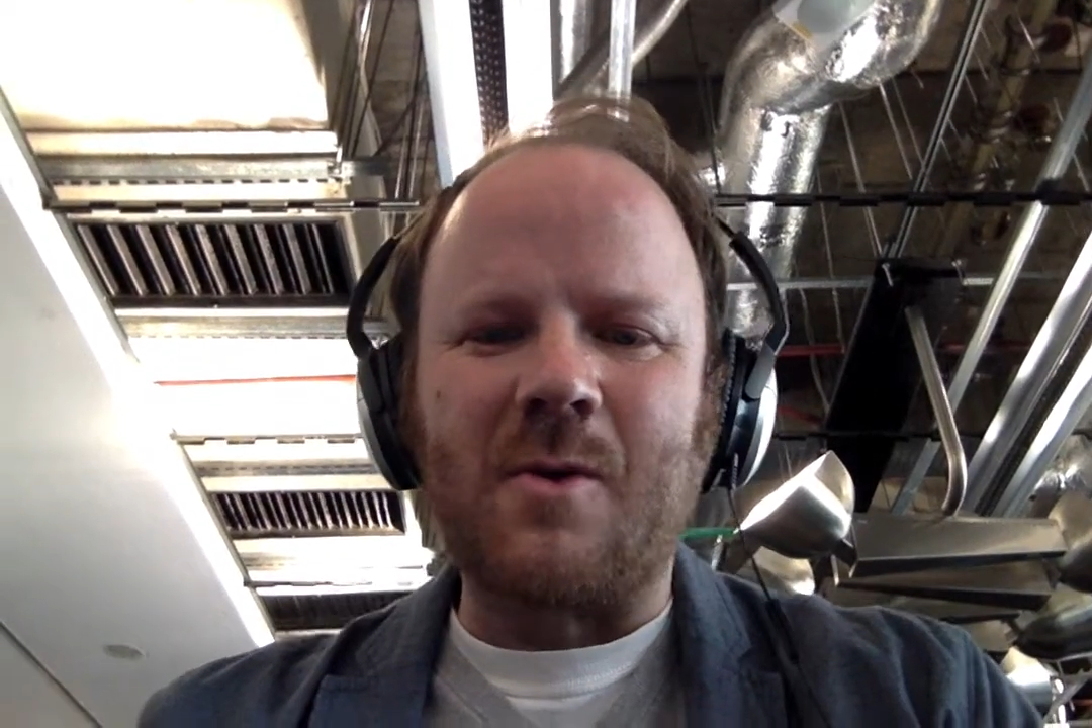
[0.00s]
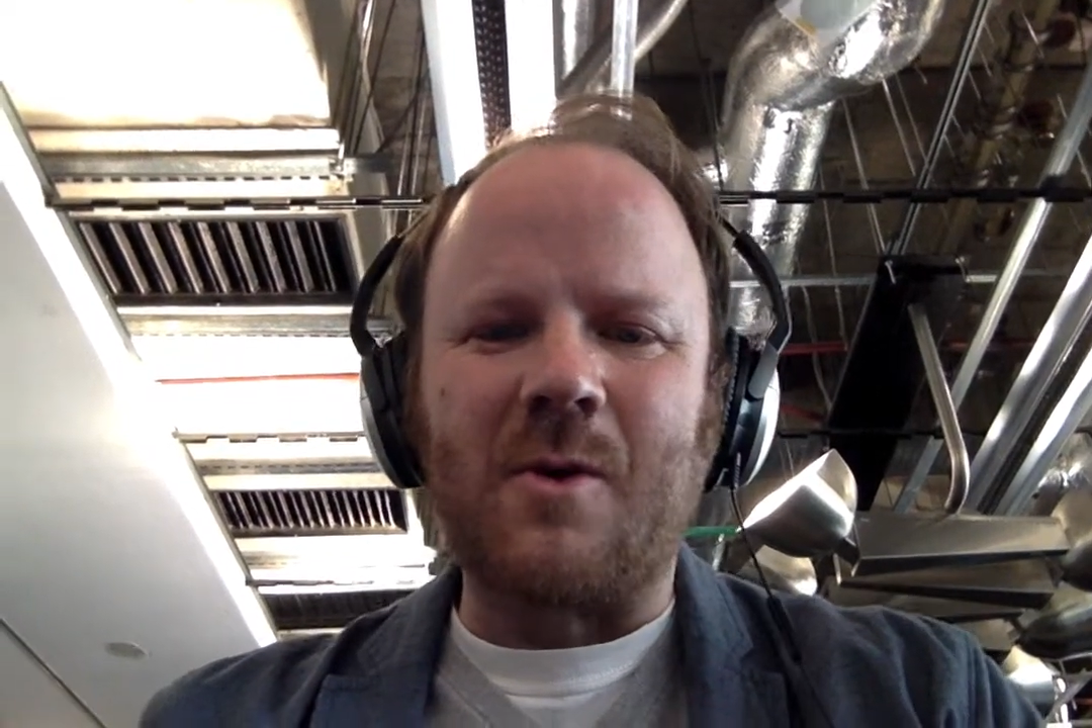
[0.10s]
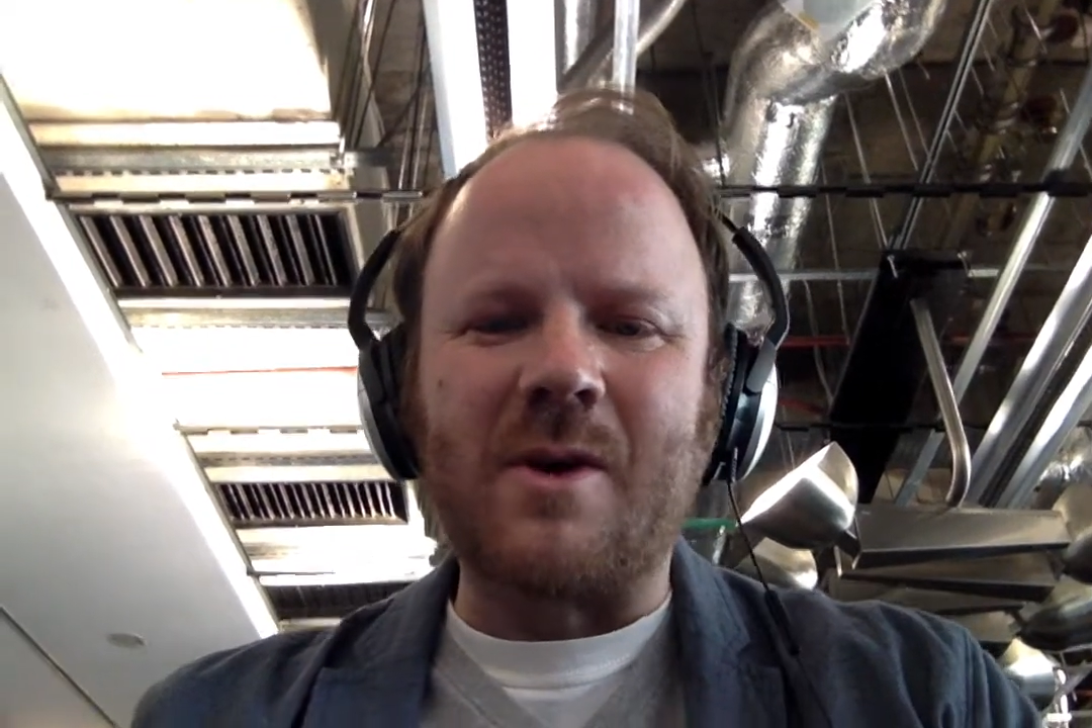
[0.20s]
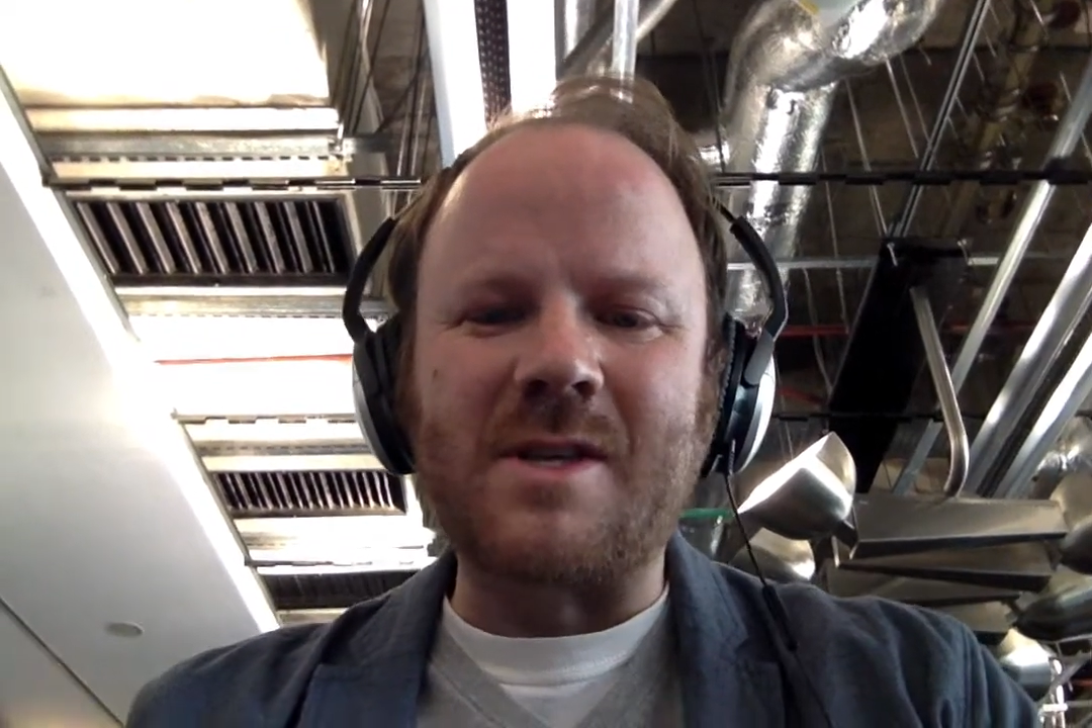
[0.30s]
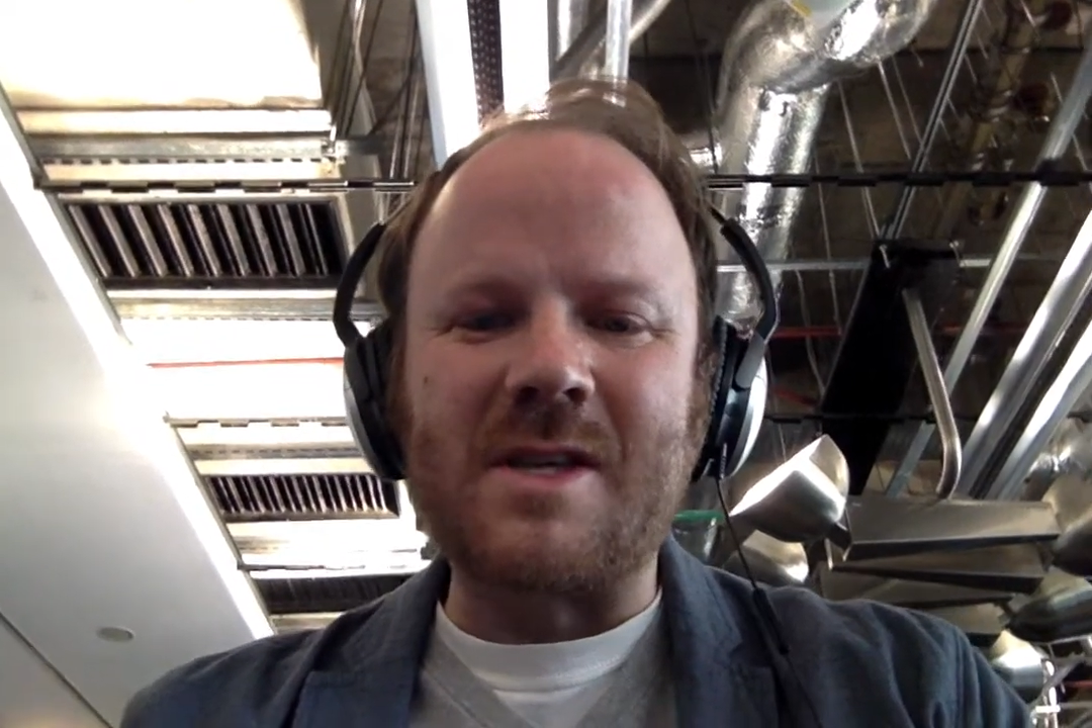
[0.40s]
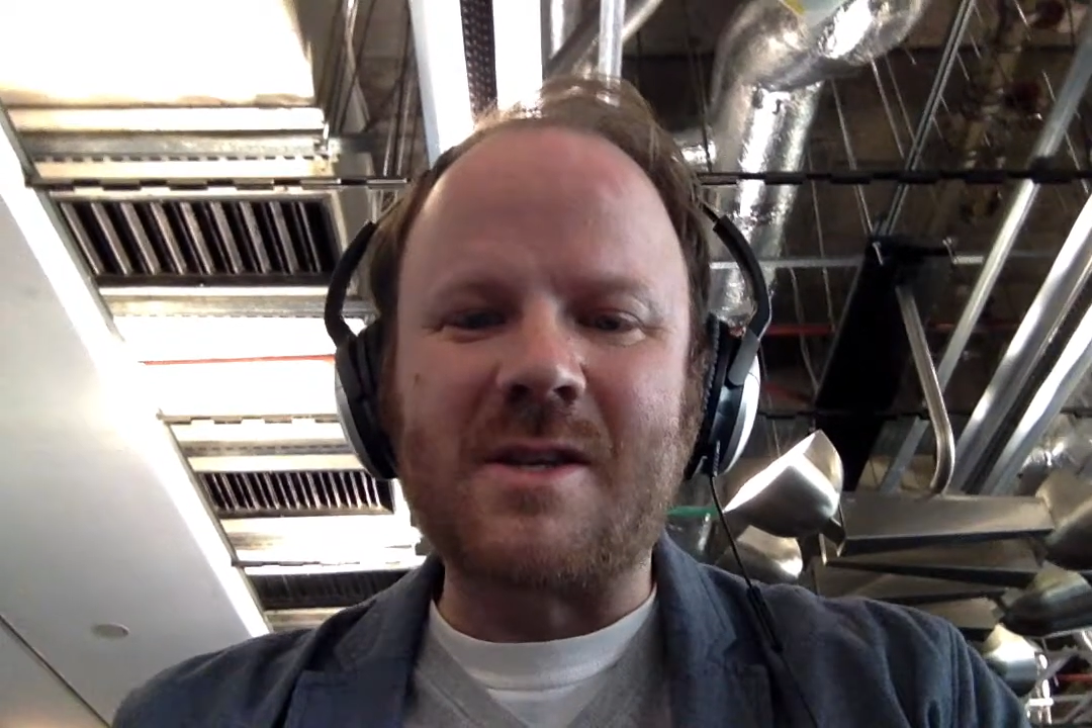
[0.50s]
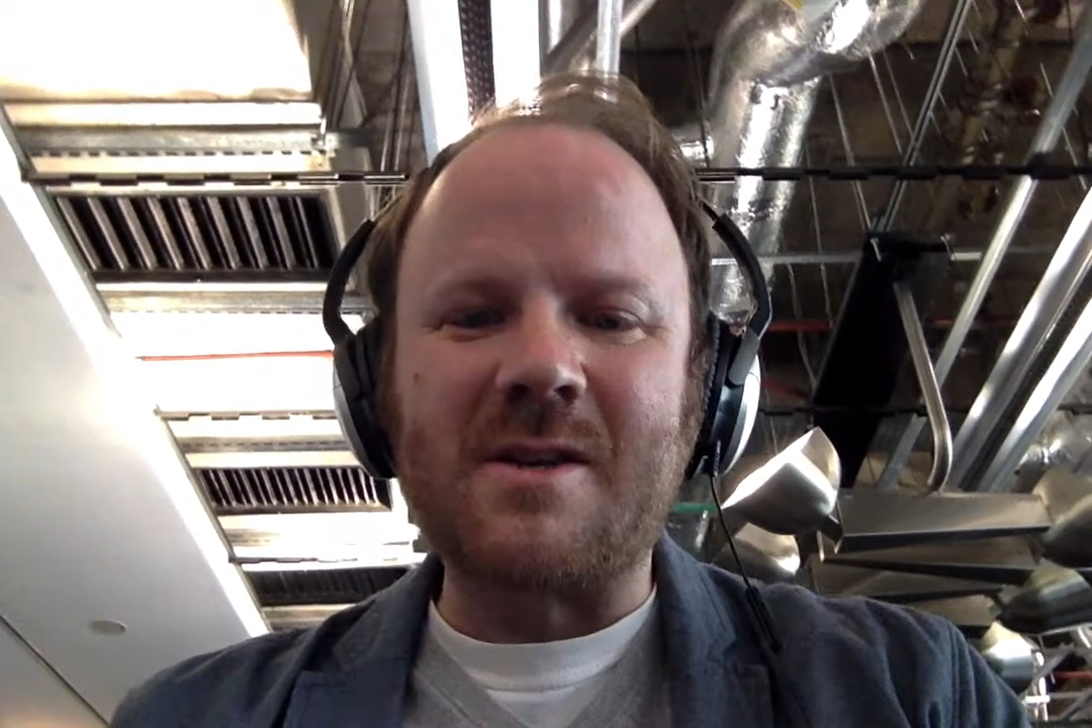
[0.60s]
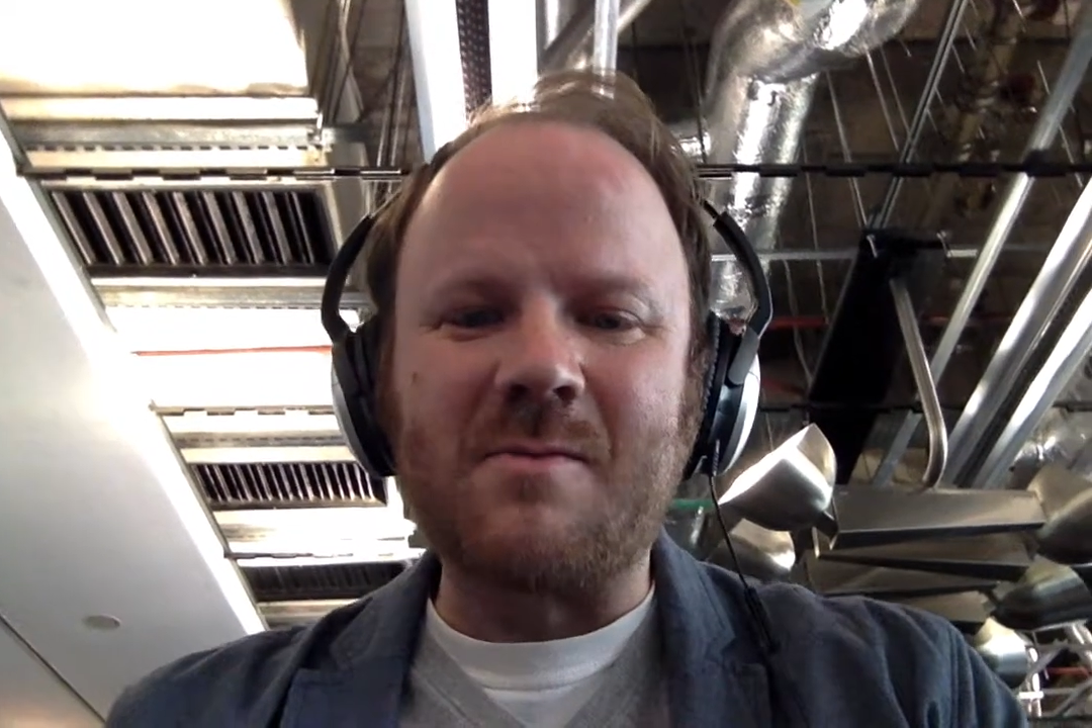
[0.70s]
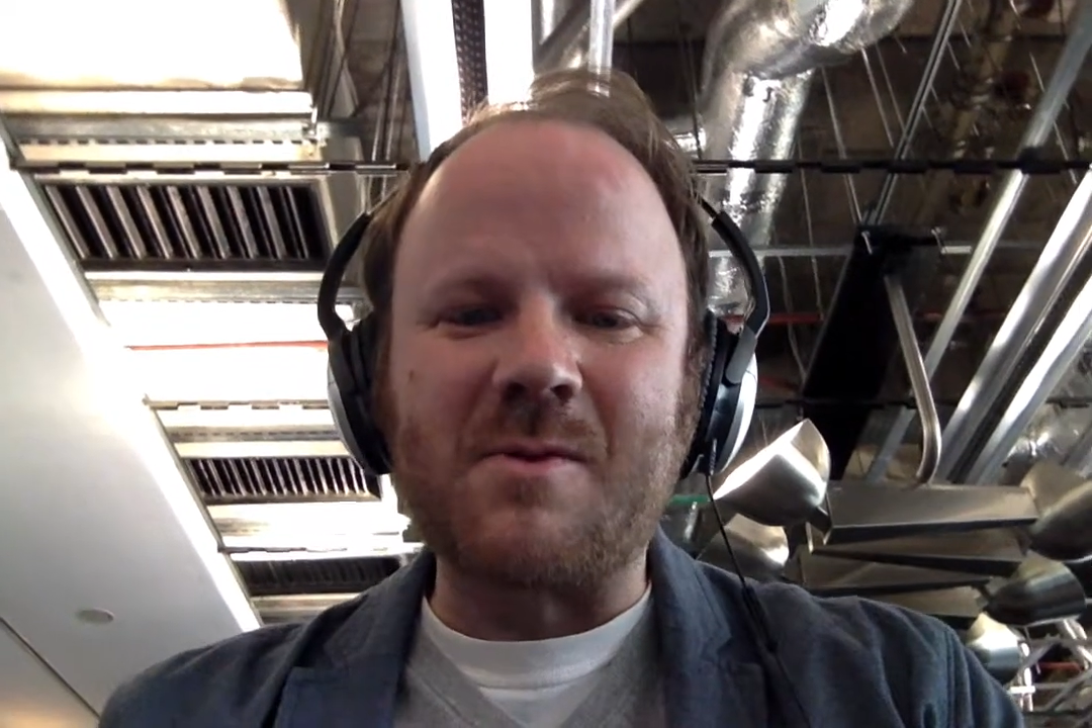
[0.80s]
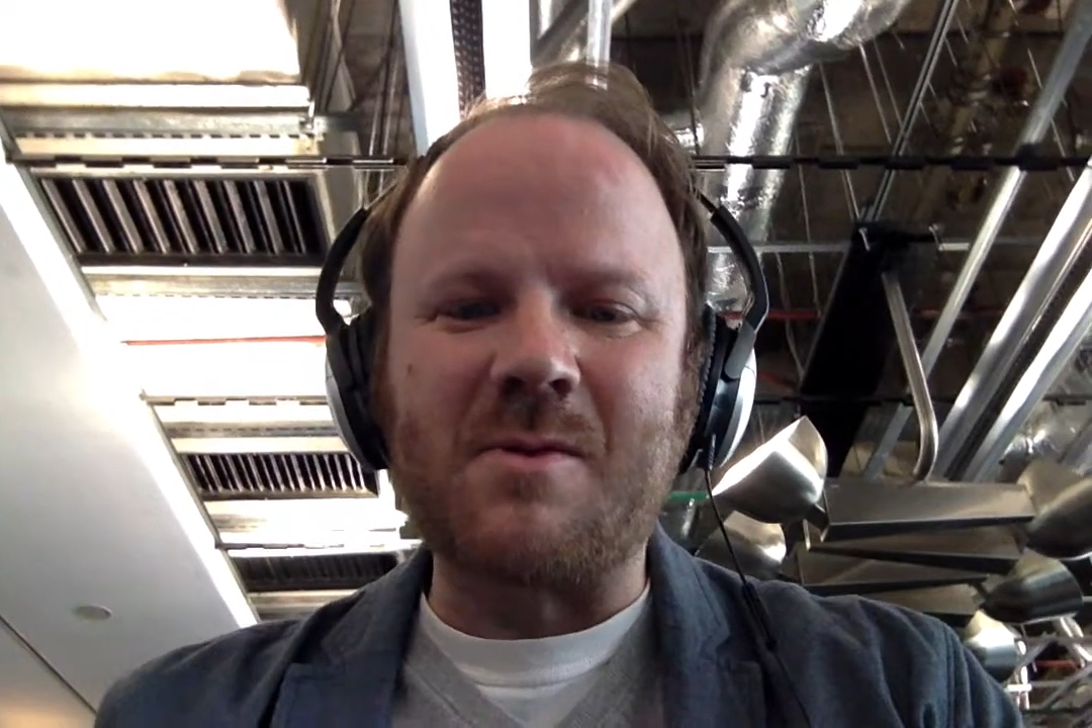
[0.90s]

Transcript: or systems